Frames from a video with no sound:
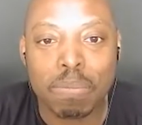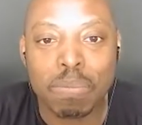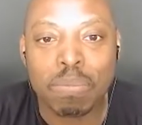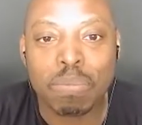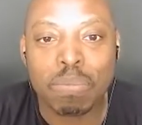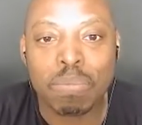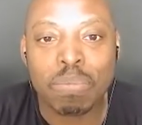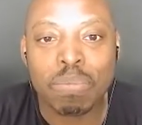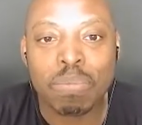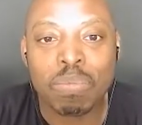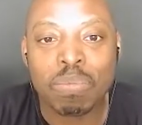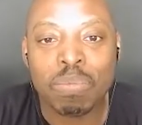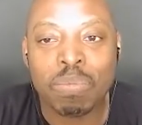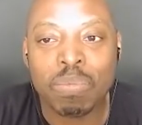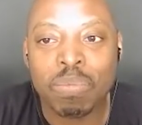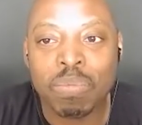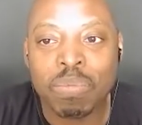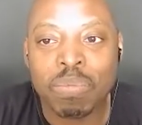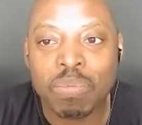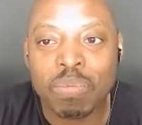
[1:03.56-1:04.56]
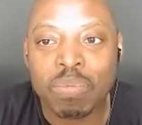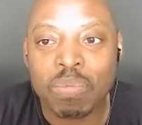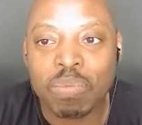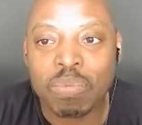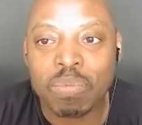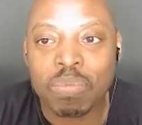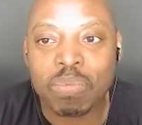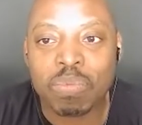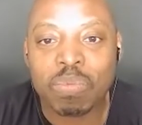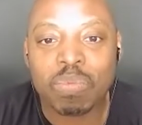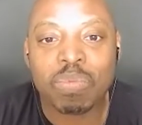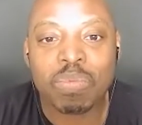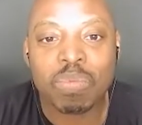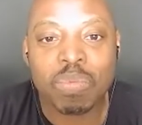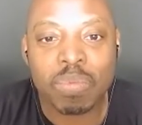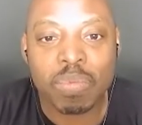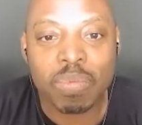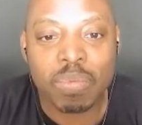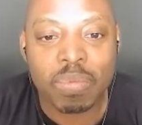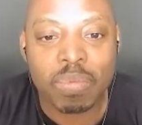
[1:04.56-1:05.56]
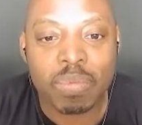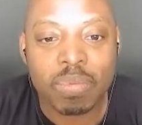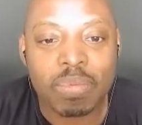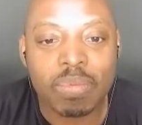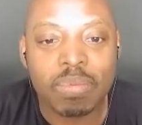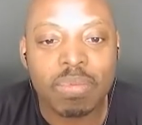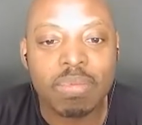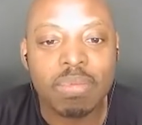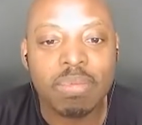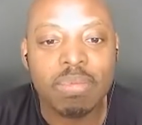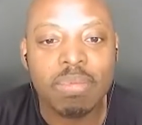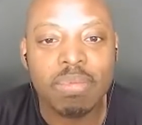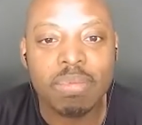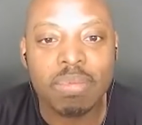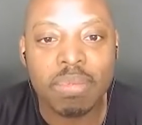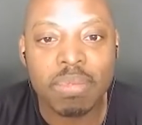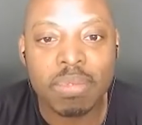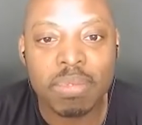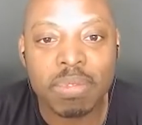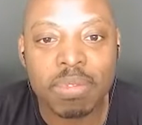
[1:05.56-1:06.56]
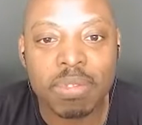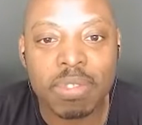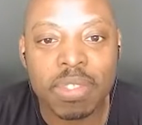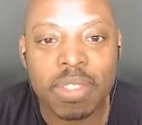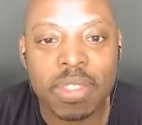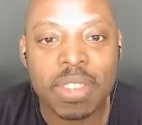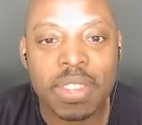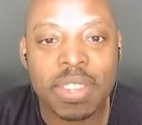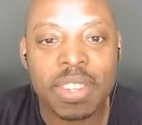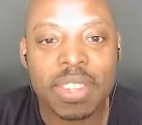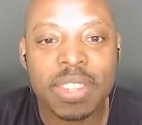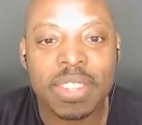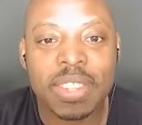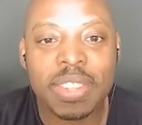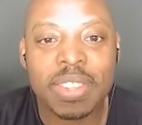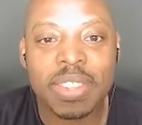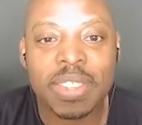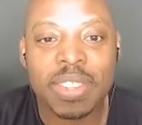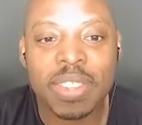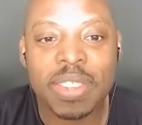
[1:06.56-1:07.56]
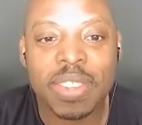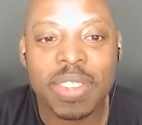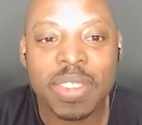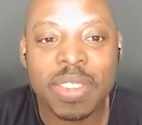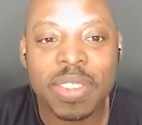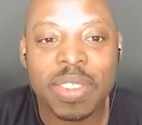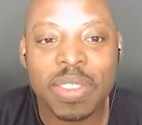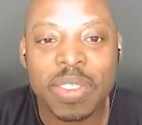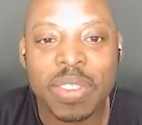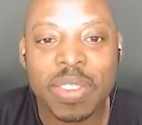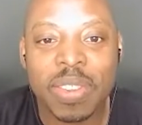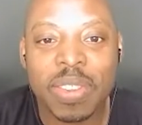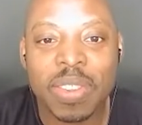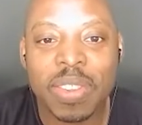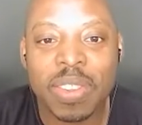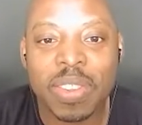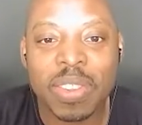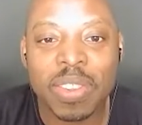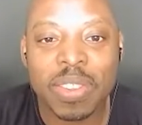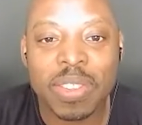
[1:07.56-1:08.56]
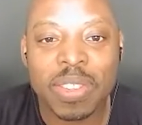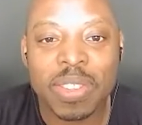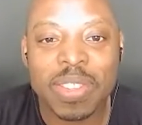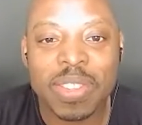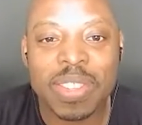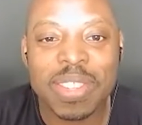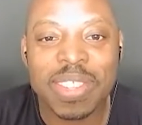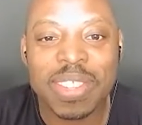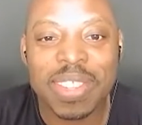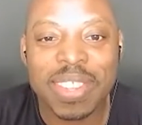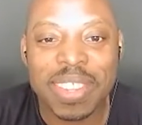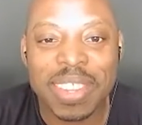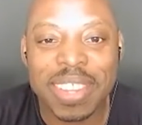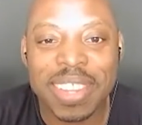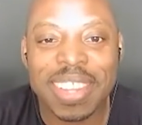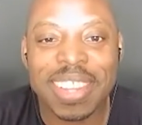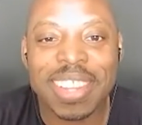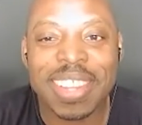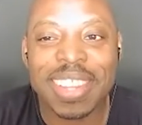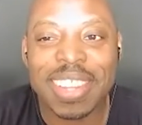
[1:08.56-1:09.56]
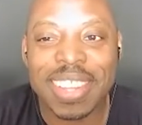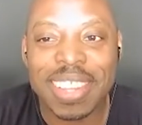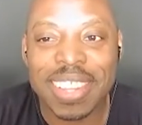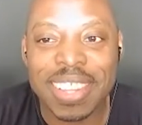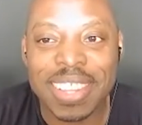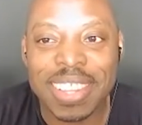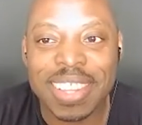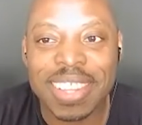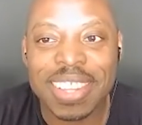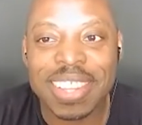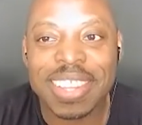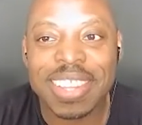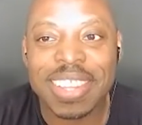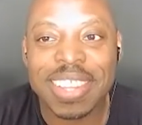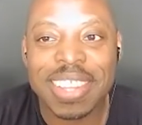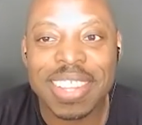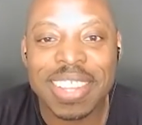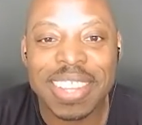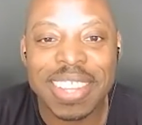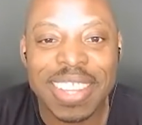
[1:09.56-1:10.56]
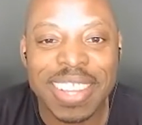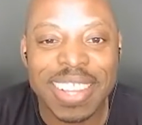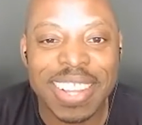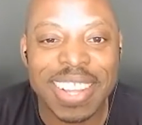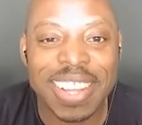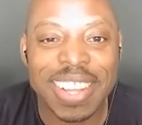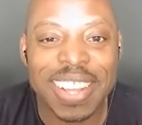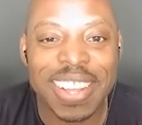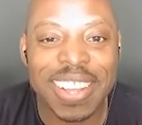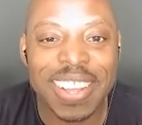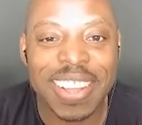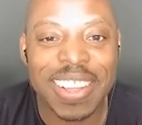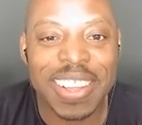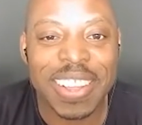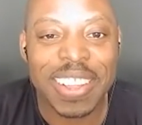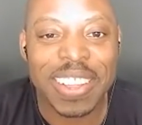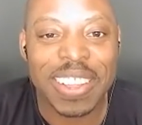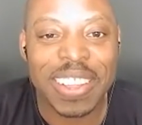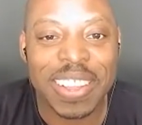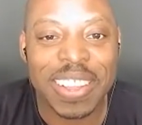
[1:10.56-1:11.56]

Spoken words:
No words are spoken by the person on screen.